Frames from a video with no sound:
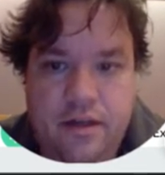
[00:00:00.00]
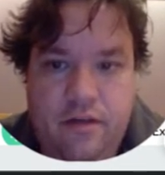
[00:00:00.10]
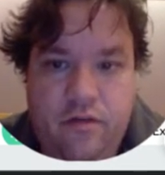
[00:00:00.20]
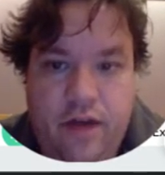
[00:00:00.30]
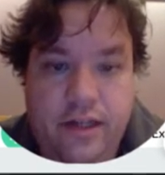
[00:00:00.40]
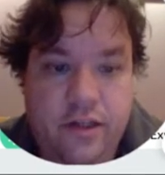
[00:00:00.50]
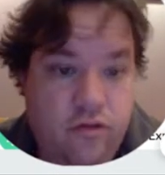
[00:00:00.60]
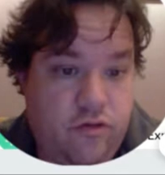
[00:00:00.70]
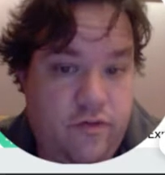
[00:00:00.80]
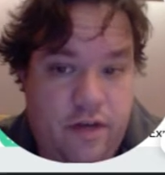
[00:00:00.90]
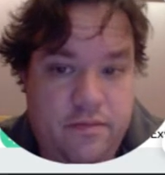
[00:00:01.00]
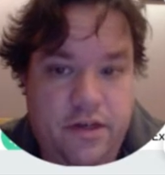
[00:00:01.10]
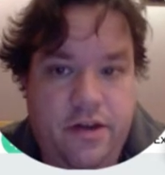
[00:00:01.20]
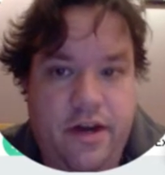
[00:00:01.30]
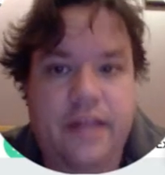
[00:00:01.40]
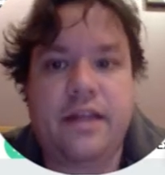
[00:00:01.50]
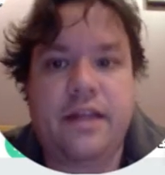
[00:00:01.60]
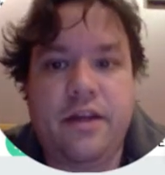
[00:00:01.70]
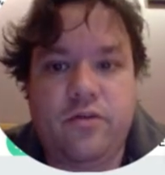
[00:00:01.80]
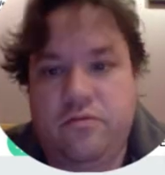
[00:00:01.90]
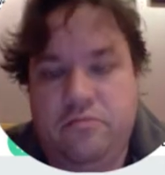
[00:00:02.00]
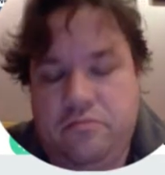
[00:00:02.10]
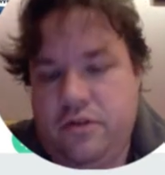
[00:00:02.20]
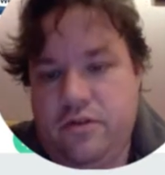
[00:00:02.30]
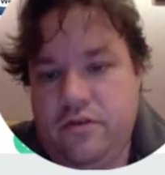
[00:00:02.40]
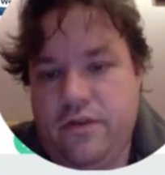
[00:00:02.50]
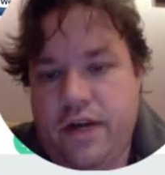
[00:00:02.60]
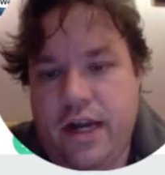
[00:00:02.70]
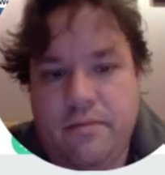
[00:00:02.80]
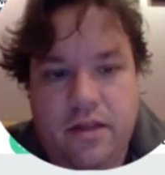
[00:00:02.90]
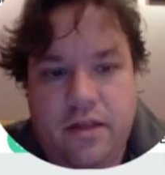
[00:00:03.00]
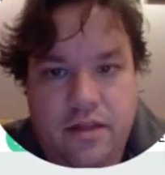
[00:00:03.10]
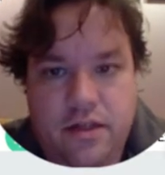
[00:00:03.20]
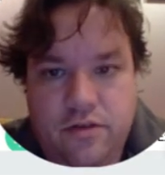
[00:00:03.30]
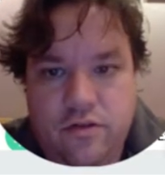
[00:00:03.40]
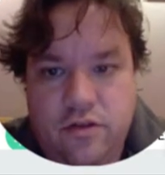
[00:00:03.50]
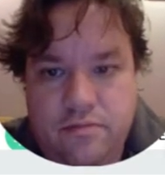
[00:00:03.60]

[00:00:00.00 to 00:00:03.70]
If you had a deuce of clubs in your hand, then you could forget about the other suits.